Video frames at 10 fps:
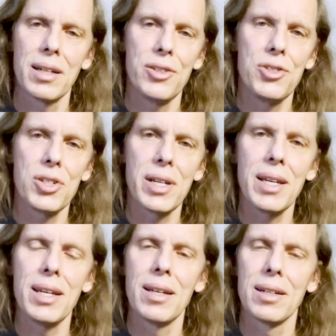
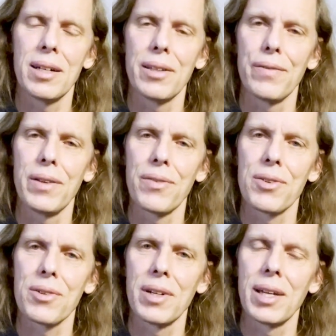G on the 5th
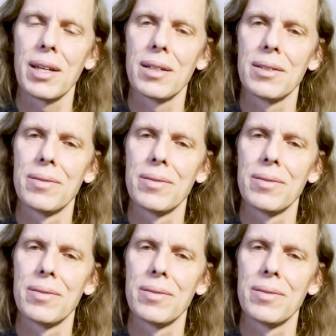string,